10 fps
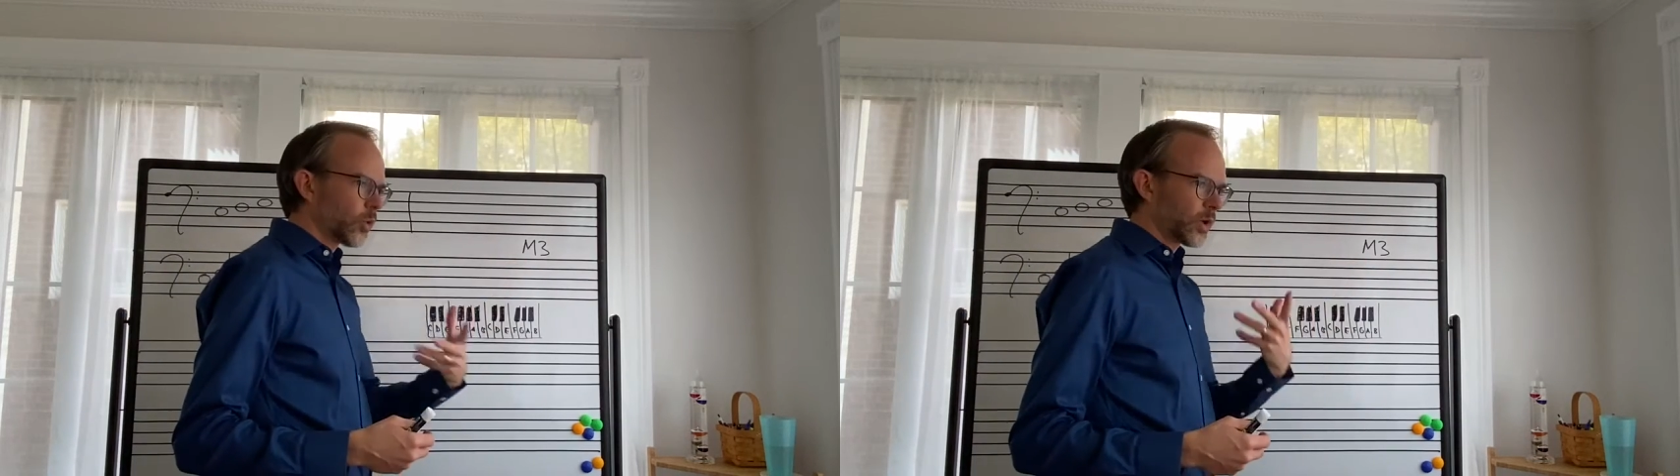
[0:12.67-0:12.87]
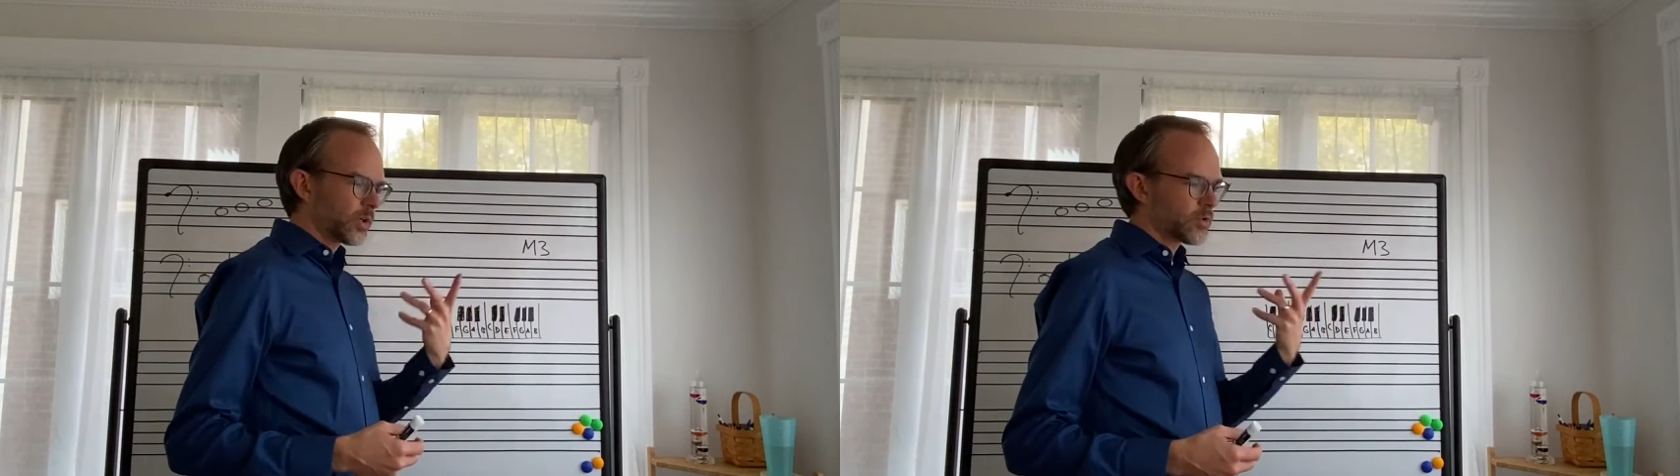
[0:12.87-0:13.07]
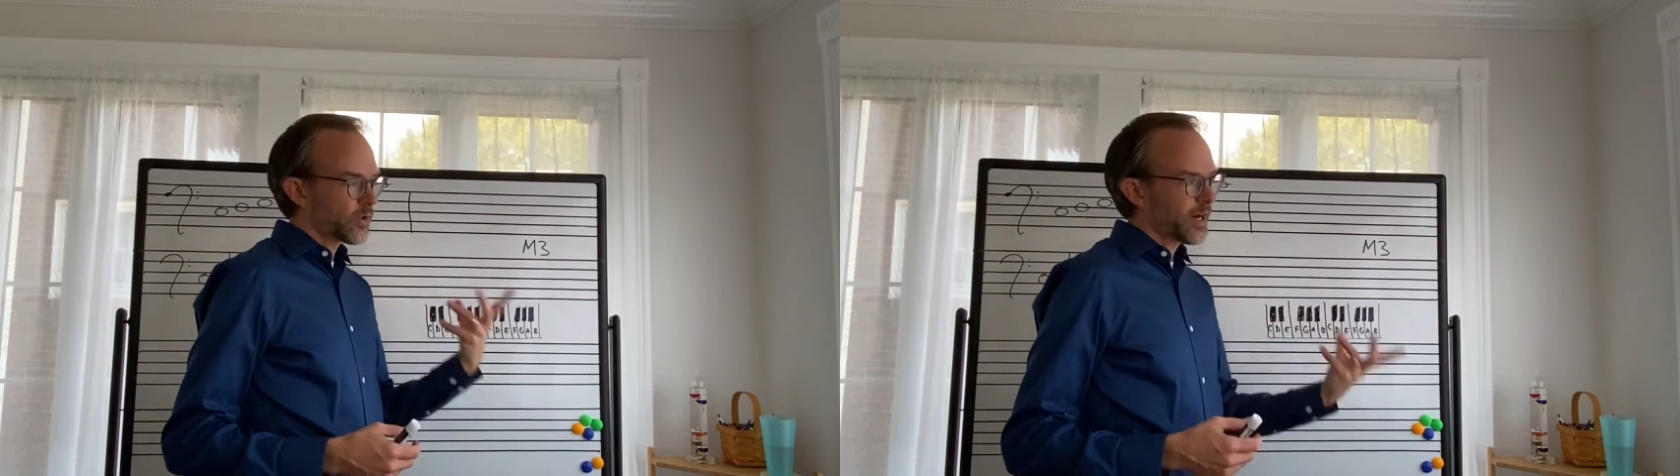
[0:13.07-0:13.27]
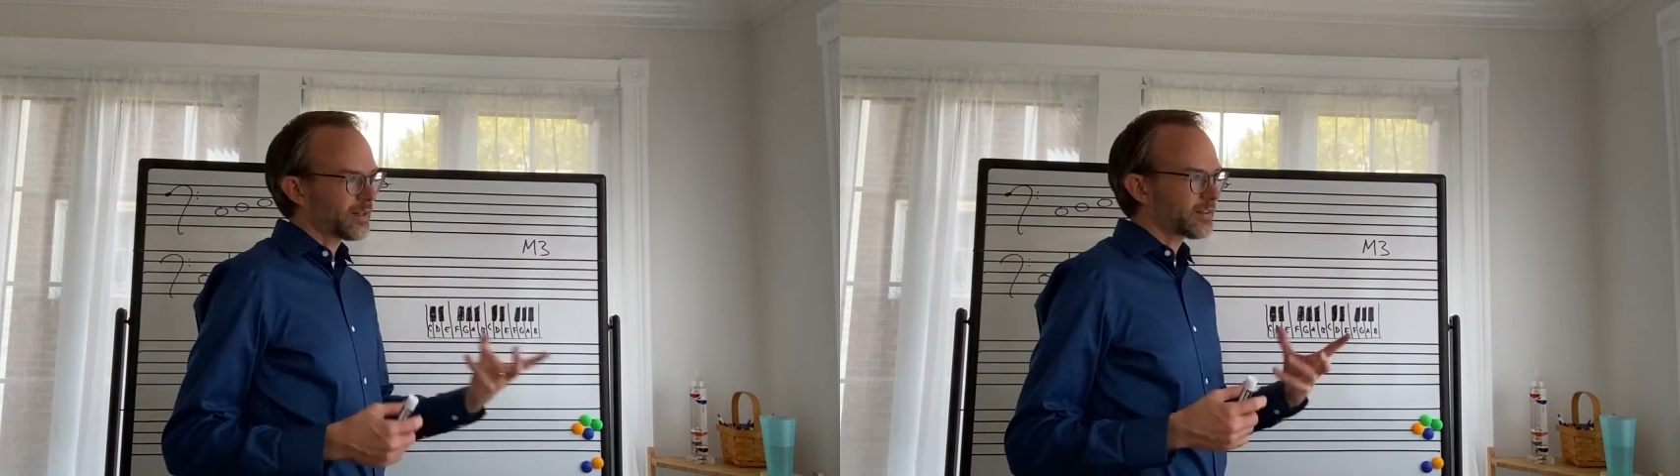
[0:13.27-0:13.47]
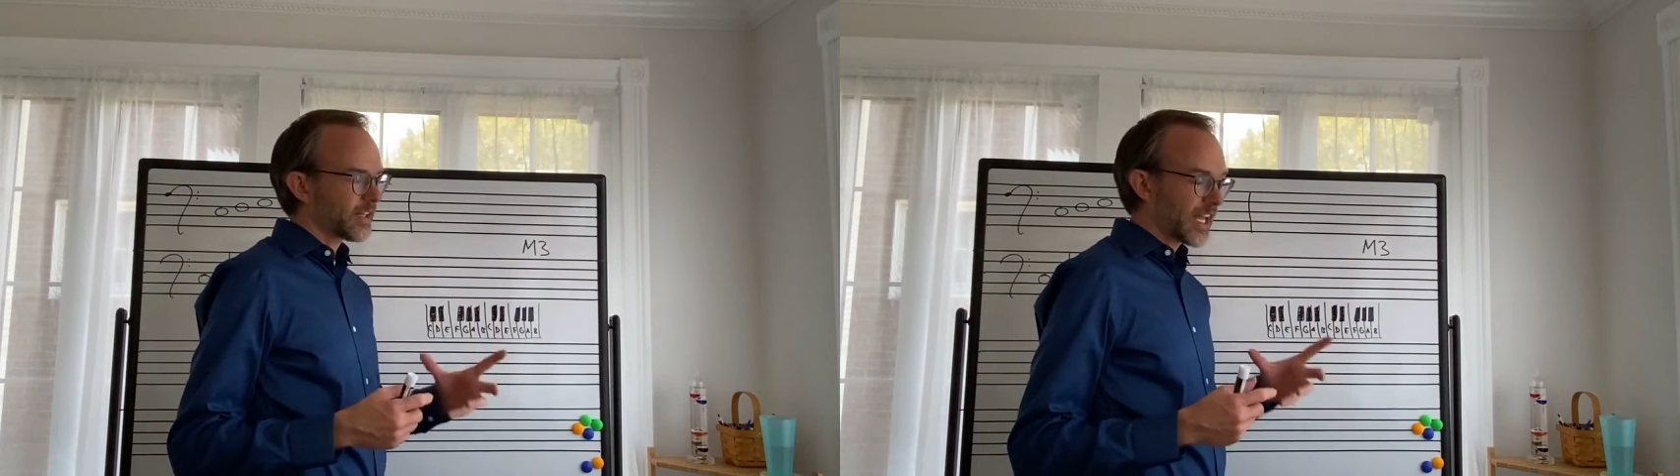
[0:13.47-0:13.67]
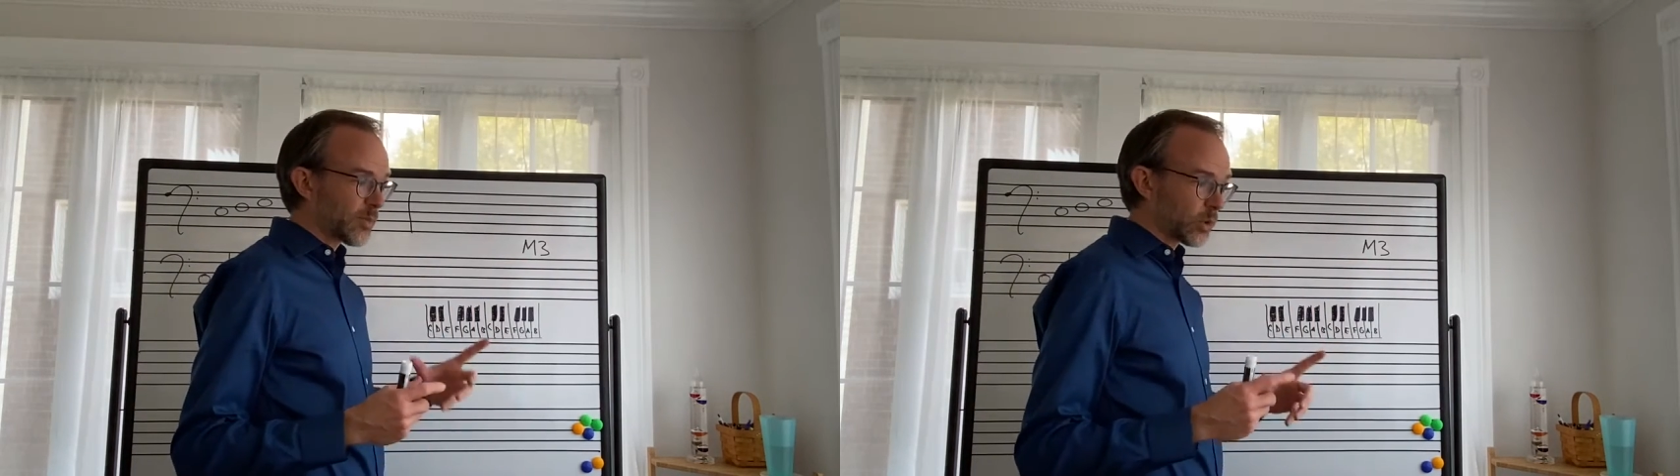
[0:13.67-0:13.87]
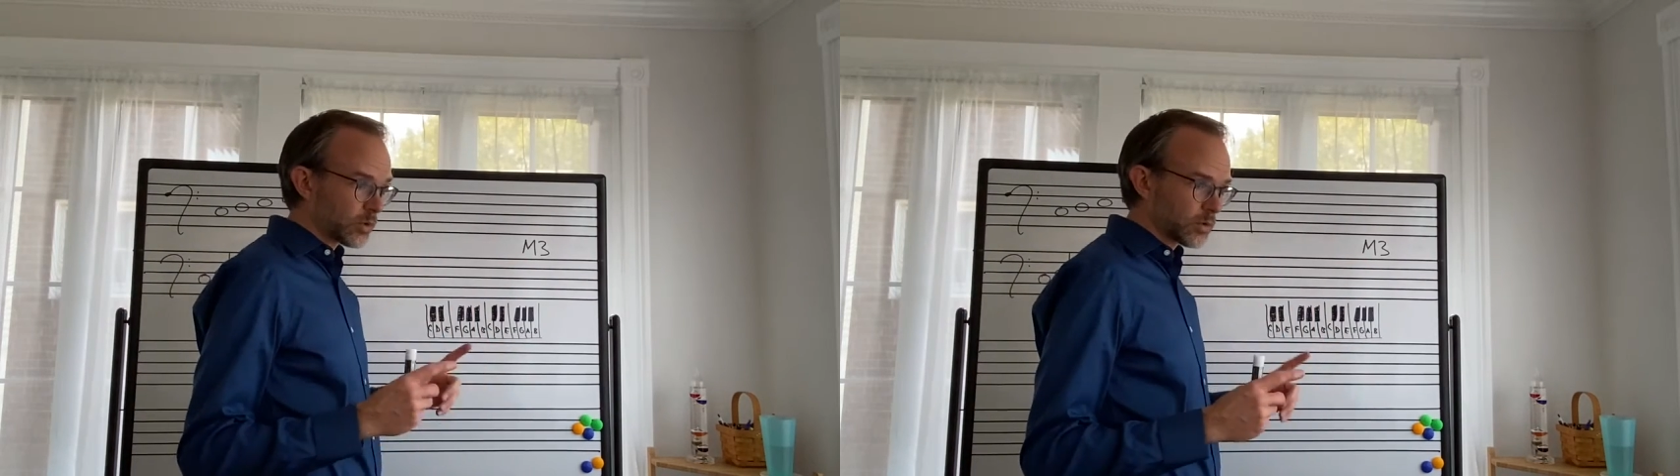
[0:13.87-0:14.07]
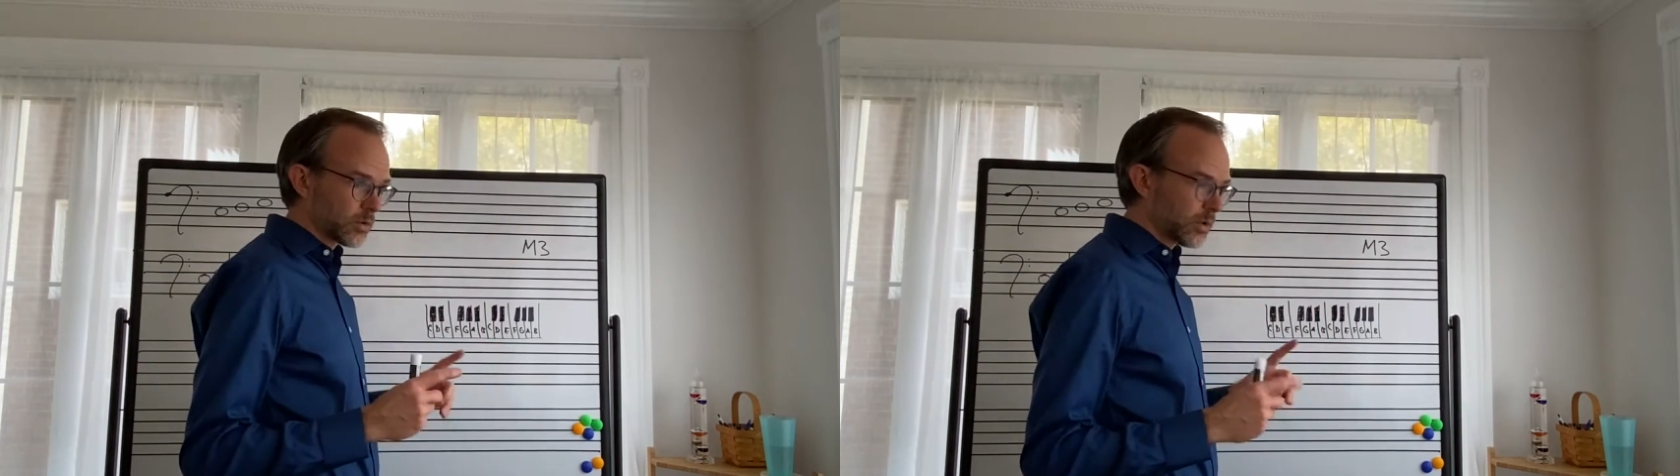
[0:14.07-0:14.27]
We're going to try to label